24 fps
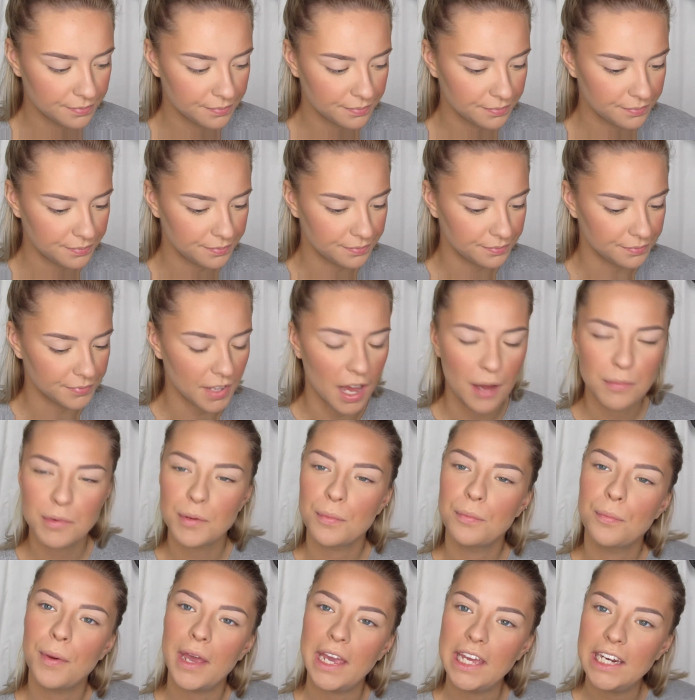I'm
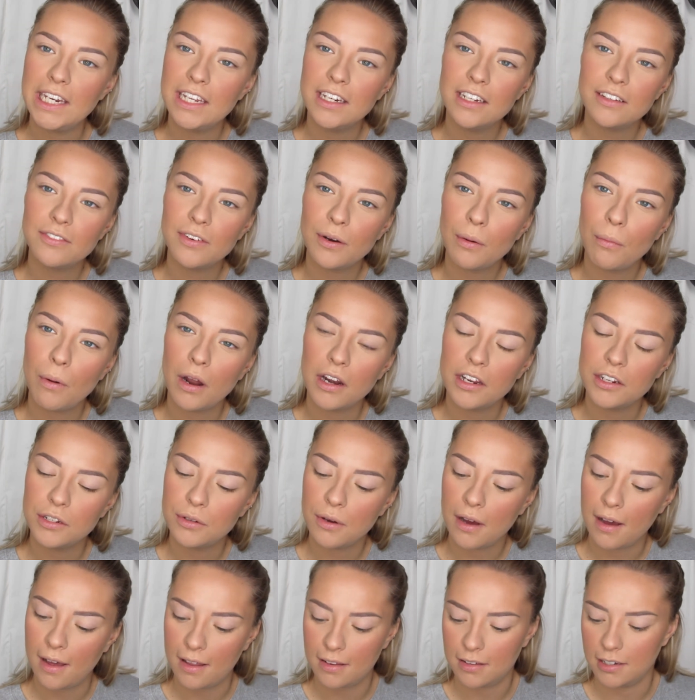debating if I want to do
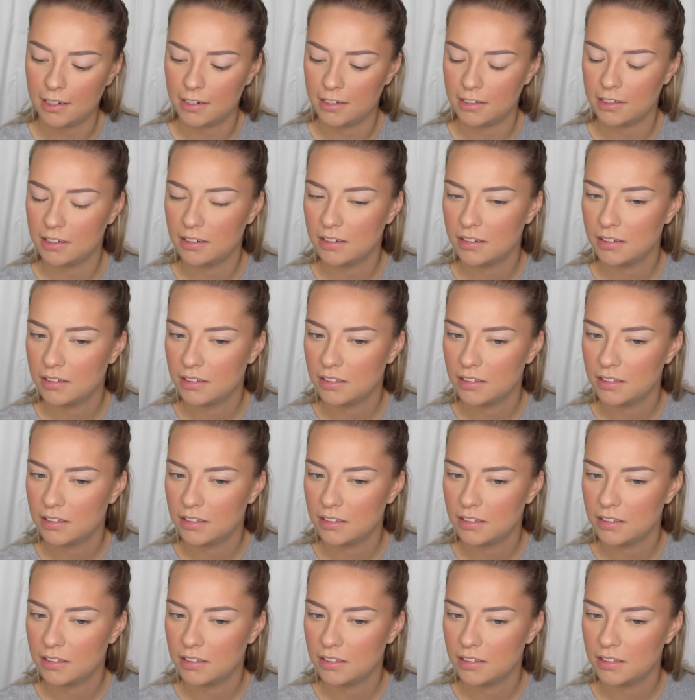highlighter.